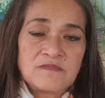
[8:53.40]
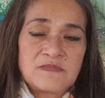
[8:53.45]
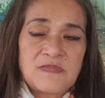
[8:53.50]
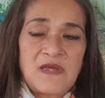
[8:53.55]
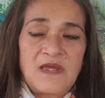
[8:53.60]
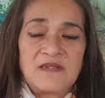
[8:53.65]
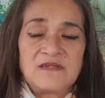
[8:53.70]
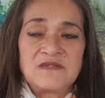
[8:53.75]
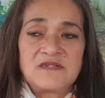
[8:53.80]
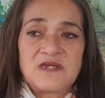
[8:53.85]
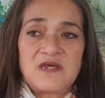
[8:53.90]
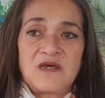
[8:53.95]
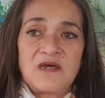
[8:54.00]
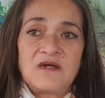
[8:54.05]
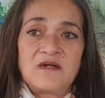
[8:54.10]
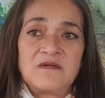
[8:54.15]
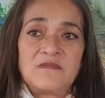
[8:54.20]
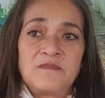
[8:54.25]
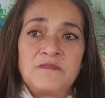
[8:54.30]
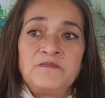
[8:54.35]

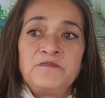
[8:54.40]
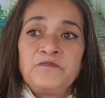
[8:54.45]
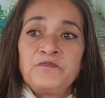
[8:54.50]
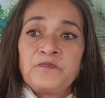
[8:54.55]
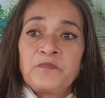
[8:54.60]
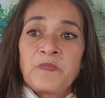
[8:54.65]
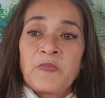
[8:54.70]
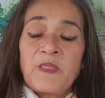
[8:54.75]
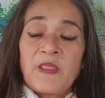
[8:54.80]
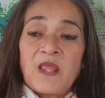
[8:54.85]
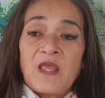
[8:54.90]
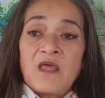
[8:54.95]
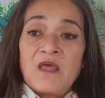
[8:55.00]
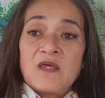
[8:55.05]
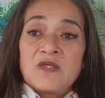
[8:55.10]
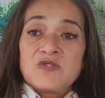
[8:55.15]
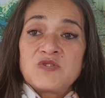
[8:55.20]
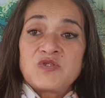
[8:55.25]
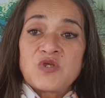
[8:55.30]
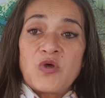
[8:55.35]
And
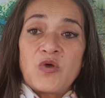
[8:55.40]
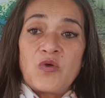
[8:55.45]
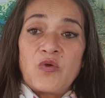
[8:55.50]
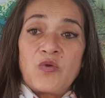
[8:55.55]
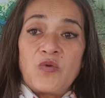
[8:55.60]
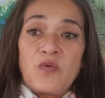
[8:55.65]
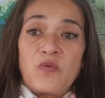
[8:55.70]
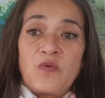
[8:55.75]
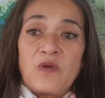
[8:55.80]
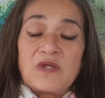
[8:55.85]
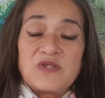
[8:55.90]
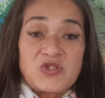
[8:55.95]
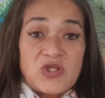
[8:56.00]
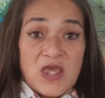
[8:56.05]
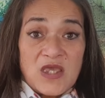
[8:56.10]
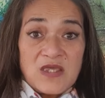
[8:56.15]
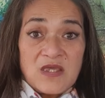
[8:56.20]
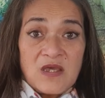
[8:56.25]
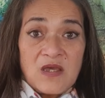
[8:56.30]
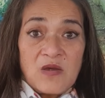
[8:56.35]
so a
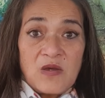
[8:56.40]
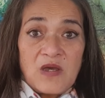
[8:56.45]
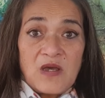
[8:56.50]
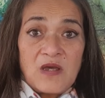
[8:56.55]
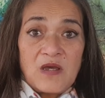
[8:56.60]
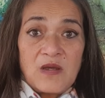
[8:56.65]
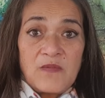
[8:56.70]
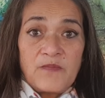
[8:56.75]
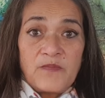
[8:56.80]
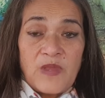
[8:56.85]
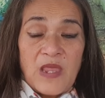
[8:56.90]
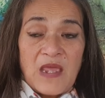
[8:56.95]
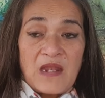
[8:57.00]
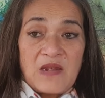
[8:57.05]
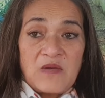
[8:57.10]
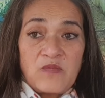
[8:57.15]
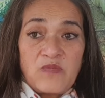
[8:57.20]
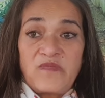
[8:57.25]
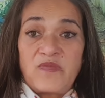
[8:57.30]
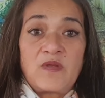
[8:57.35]
shaker,
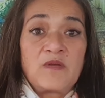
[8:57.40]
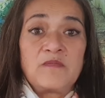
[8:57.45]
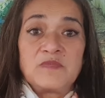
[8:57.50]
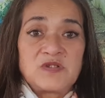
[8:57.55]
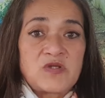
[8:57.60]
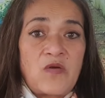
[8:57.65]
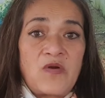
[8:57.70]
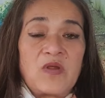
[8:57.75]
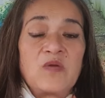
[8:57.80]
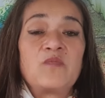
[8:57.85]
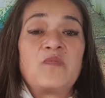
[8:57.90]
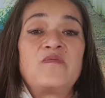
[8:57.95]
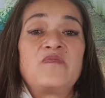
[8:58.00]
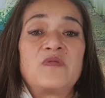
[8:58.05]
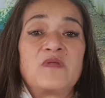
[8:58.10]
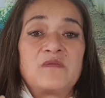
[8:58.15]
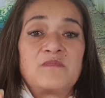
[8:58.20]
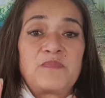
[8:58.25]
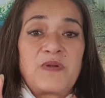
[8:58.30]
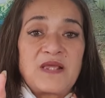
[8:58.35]
and with
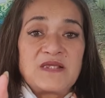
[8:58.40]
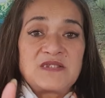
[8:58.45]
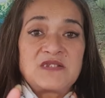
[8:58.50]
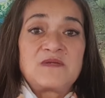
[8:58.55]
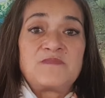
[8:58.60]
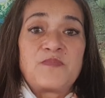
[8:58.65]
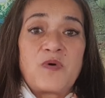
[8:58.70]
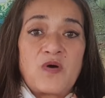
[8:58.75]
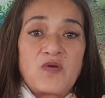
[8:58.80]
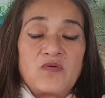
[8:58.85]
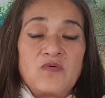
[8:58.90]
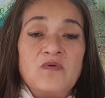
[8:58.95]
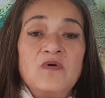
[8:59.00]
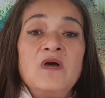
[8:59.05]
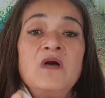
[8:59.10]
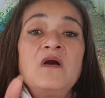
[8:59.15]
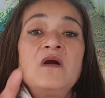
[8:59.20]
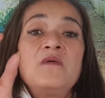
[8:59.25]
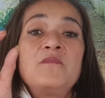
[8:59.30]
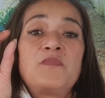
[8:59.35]
the plastic bottle,
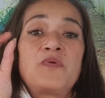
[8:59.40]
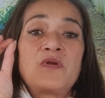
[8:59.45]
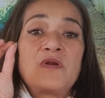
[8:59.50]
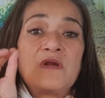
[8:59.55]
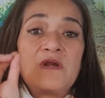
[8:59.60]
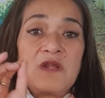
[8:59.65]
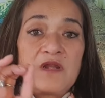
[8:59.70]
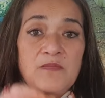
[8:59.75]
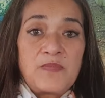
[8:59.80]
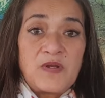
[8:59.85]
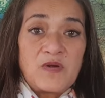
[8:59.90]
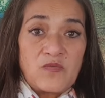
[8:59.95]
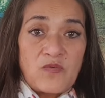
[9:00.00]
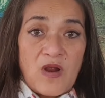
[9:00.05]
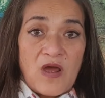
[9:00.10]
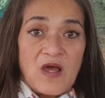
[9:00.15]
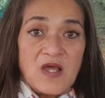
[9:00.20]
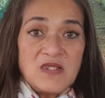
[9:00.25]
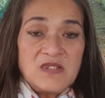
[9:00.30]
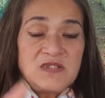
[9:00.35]
put a little bit of
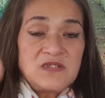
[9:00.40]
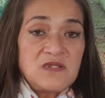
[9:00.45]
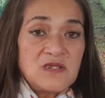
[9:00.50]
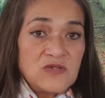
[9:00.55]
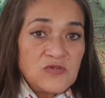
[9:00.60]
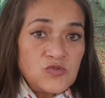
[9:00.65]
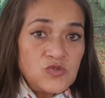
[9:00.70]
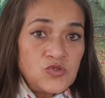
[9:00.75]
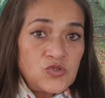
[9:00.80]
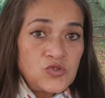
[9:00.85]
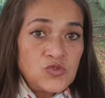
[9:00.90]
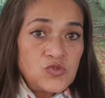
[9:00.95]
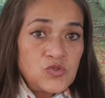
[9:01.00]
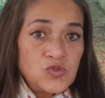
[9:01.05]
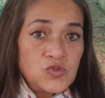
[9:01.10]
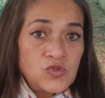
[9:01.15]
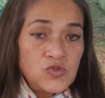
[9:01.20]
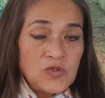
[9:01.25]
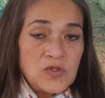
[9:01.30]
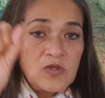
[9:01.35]
rice,
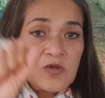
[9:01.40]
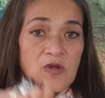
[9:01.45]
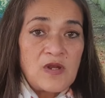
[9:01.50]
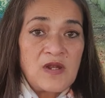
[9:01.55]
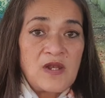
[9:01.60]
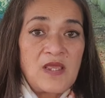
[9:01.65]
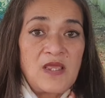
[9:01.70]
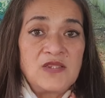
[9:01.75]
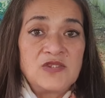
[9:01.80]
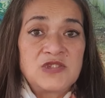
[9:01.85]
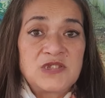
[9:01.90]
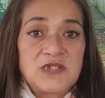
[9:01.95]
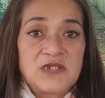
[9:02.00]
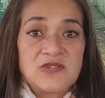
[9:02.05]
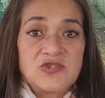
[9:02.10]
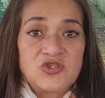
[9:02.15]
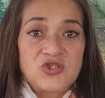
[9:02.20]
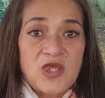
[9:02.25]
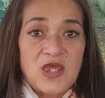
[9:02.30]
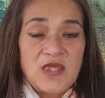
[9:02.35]
you got an
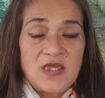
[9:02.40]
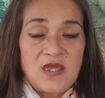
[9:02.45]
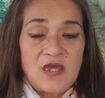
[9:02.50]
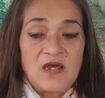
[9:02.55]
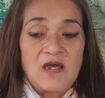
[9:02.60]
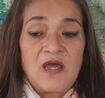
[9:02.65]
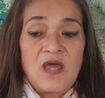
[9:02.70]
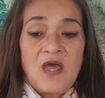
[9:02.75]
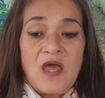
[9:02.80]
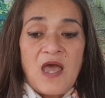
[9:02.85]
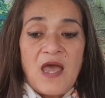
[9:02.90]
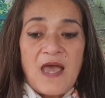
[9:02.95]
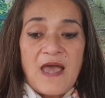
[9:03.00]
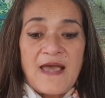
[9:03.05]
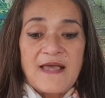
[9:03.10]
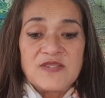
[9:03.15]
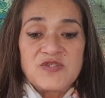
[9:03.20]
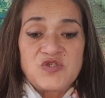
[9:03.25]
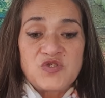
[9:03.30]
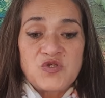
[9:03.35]
instant shaker.
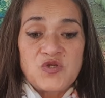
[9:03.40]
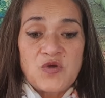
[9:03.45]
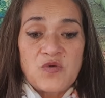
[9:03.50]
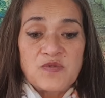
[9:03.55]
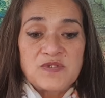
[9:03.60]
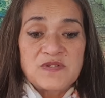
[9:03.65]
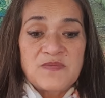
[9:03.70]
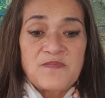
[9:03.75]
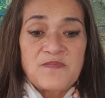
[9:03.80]
And, you know, it's